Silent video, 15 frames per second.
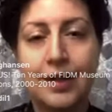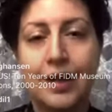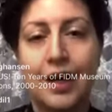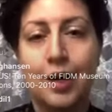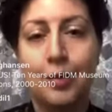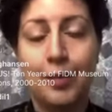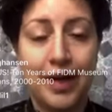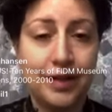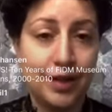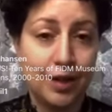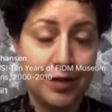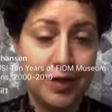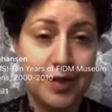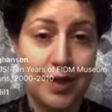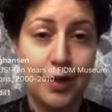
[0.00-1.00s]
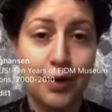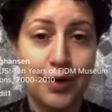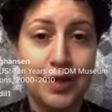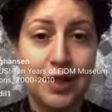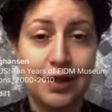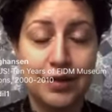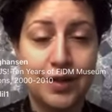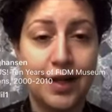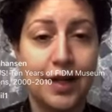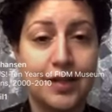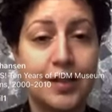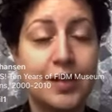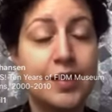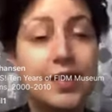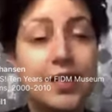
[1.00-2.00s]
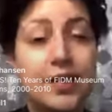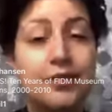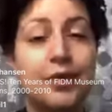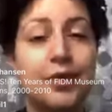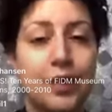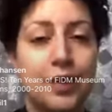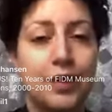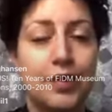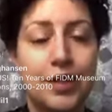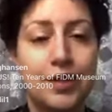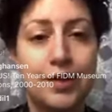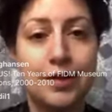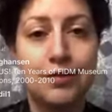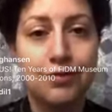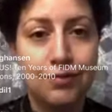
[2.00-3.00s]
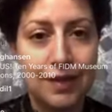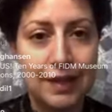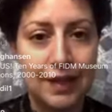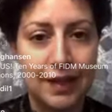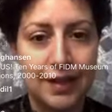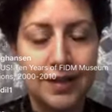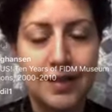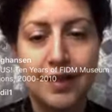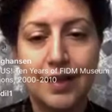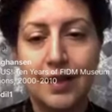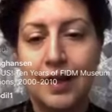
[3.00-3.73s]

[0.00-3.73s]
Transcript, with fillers: Um, and obviously horsehair does, it's stiffer though, and you can feel it.